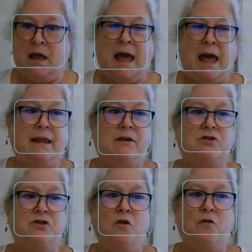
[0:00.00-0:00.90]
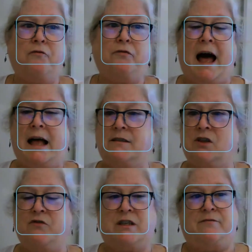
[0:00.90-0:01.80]
And there's no flat
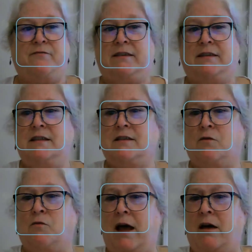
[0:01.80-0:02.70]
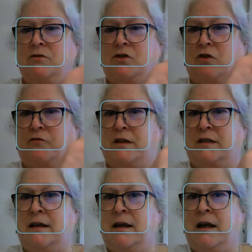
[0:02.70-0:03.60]
surfaces. In fact, this is a round
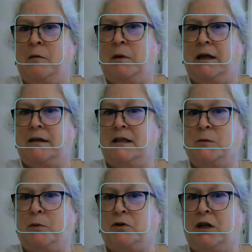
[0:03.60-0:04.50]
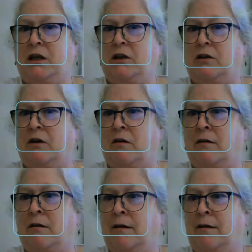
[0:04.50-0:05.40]
surface because this particular